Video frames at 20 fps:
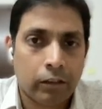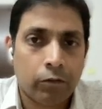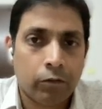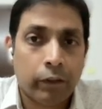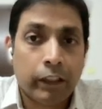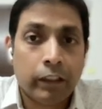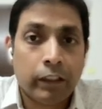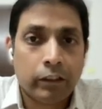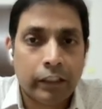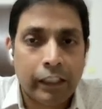
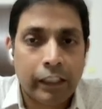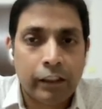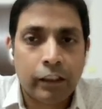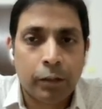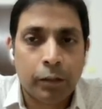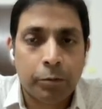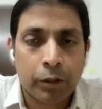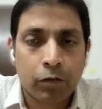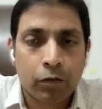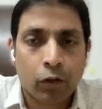where the sales
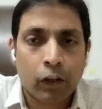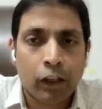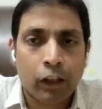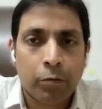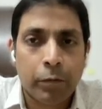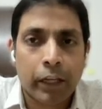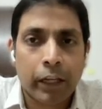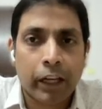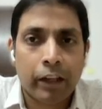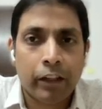team is falling
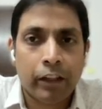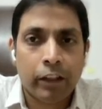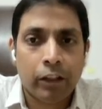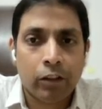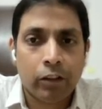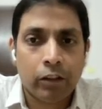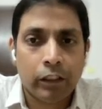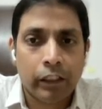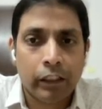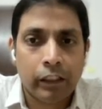behind in
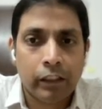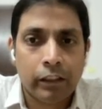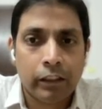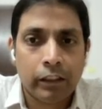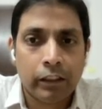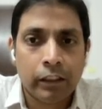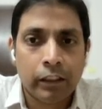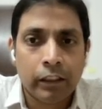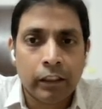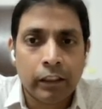your deals.
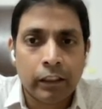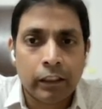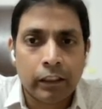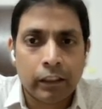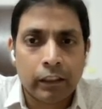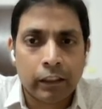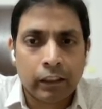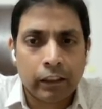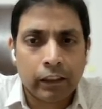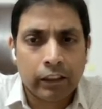
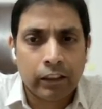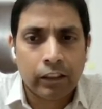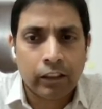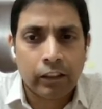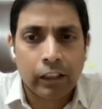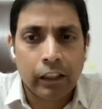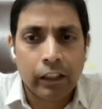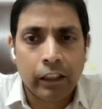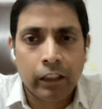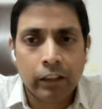
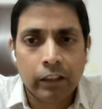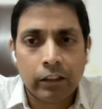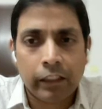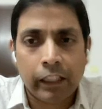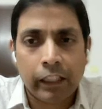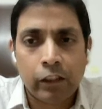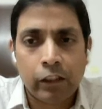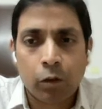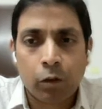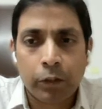Essentially,
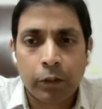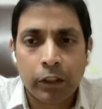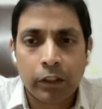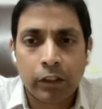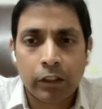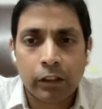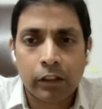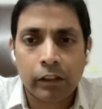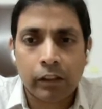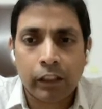sales
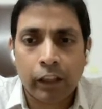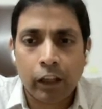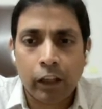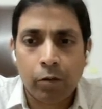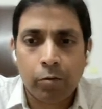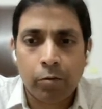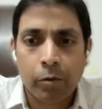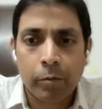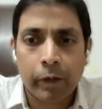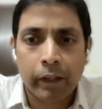operations,
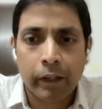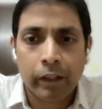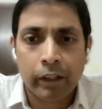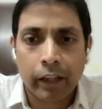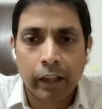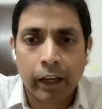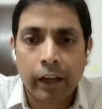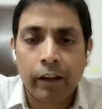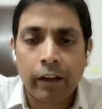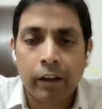enablement,
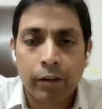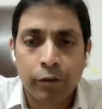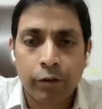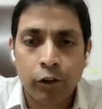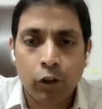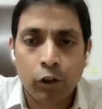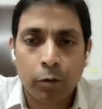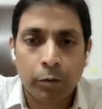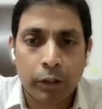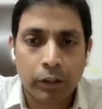and
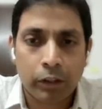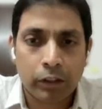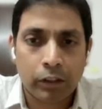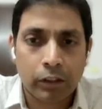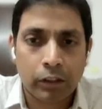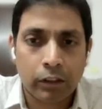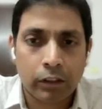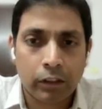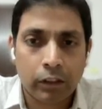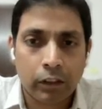revenue
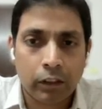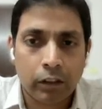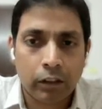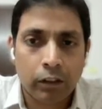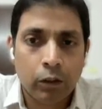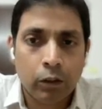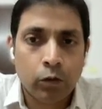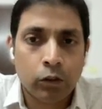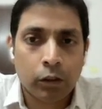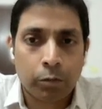operations
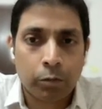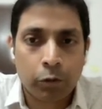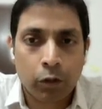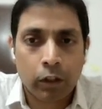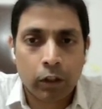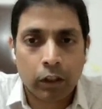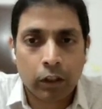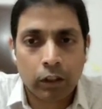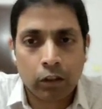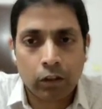use our
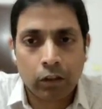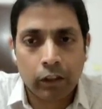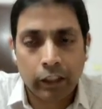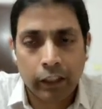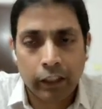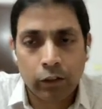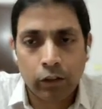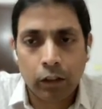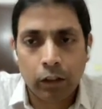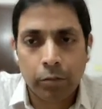product on a
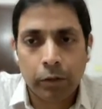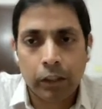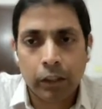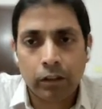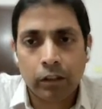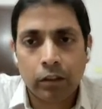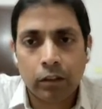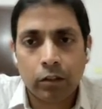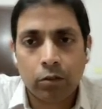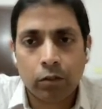day-to-day
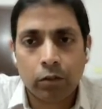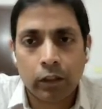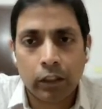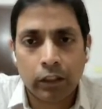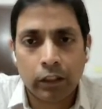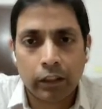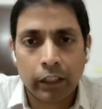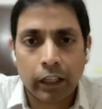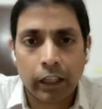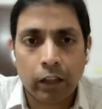basis to
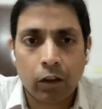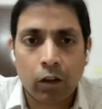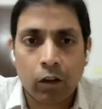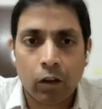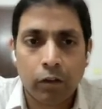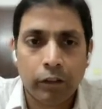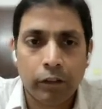understand all